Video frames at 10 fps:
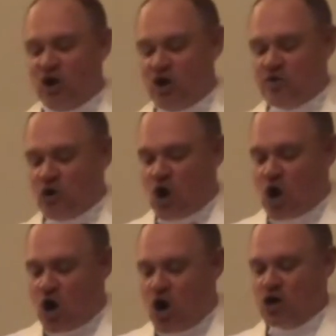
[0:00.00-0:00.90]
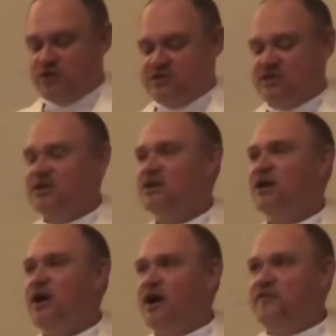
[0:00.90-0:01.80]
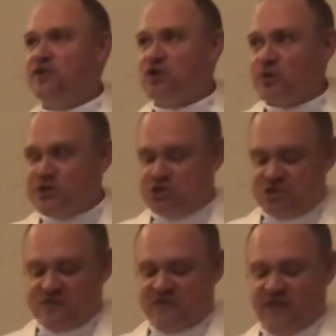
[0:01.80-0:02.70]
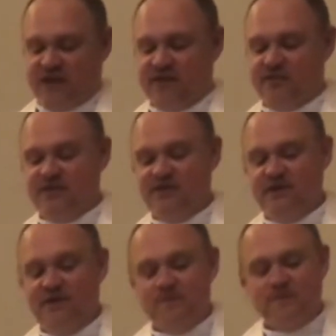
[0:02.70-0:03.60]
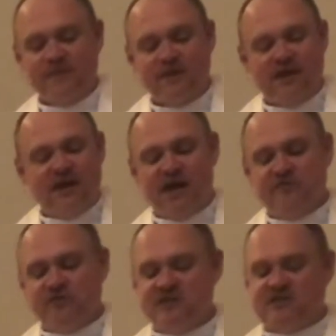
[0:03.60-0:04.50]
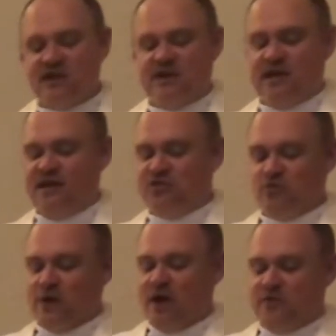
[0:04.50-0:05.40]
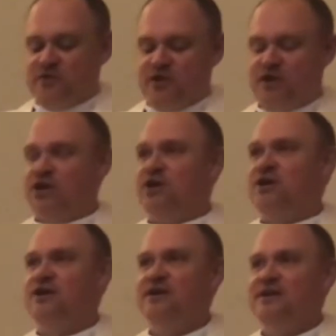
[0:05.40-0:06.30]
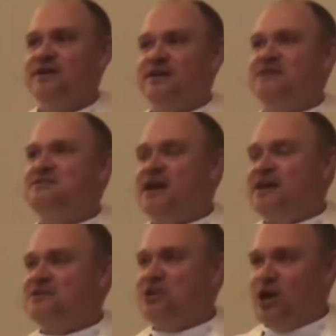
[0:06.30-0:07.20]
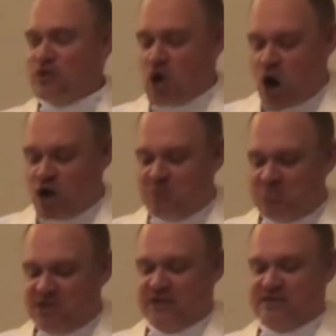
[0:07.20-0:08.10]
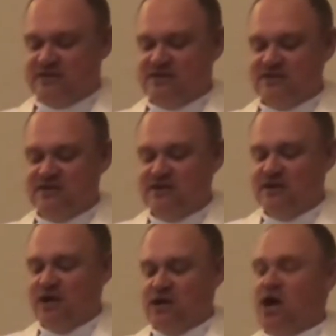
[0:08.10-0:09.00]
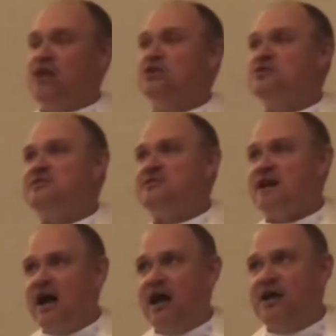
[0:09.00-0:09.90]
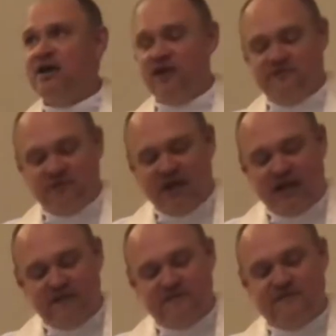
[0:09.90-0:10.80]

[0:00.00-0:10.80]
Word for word: are the heart of the Christian faith. And every Sunday throughout the year is yet another heartbeat another sign of life,